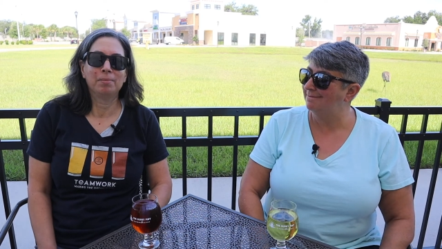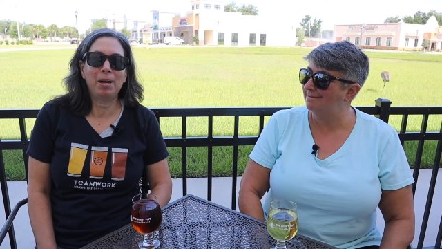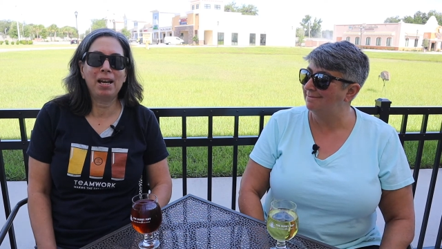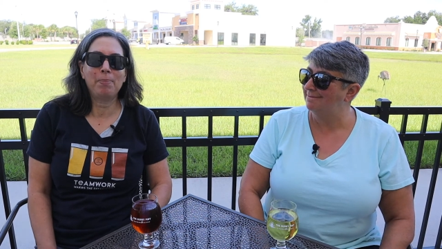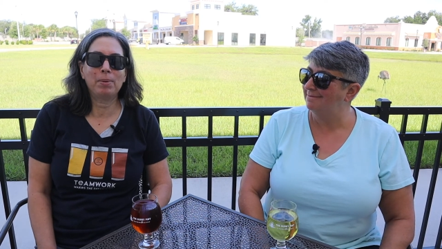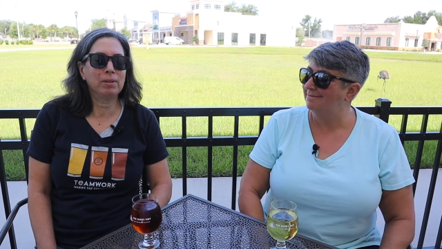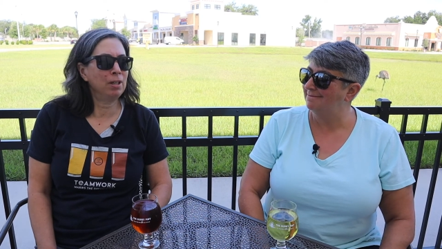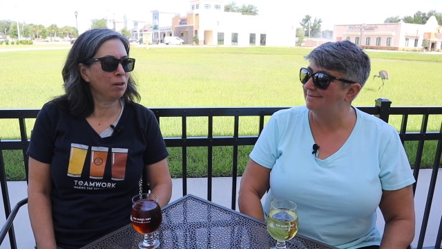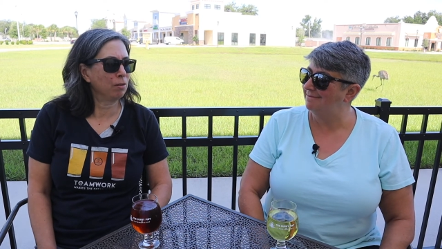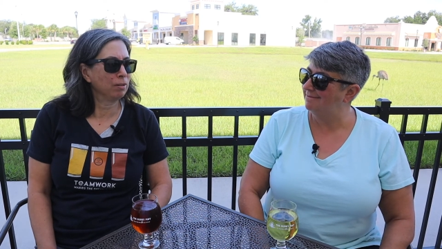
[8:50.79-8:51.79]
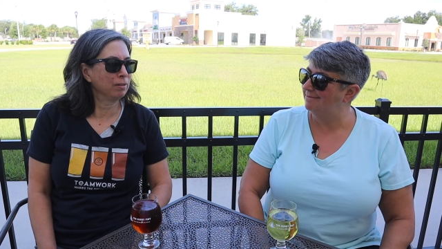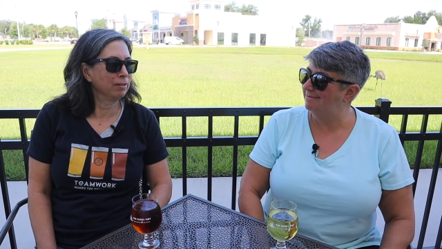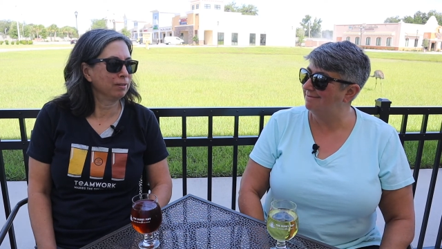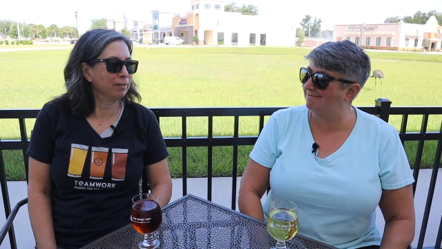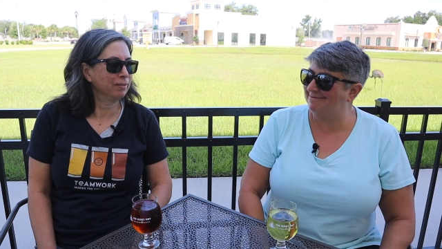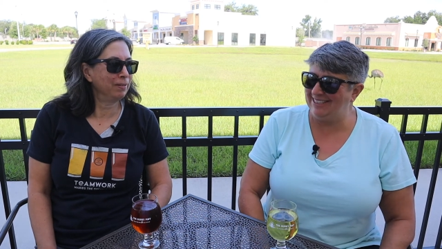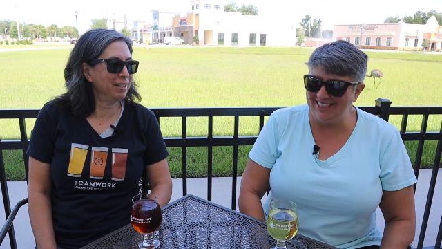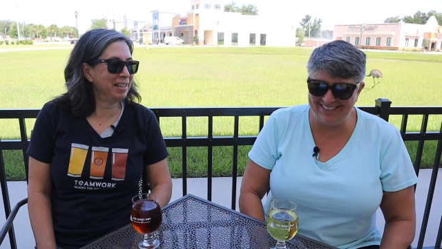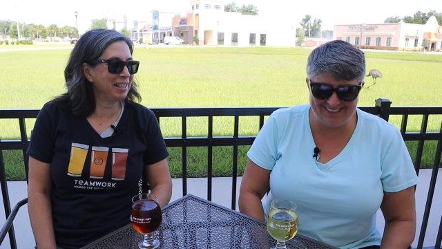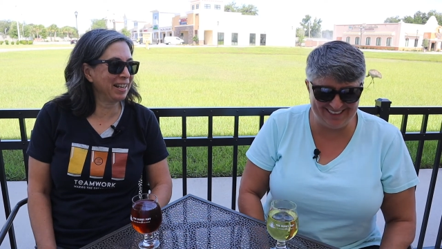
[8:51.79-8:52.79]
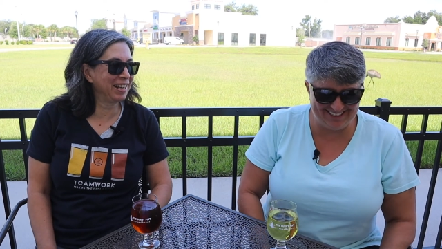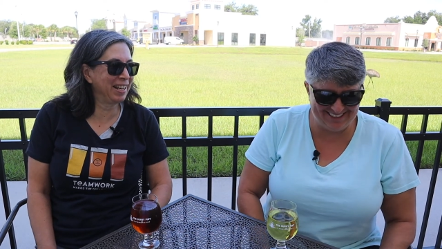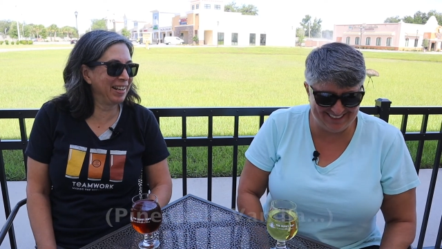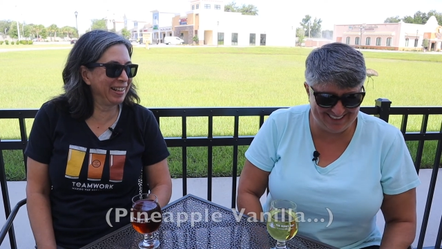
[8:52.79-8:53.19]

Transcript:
Speaker 1: Pineapple, no. What is it?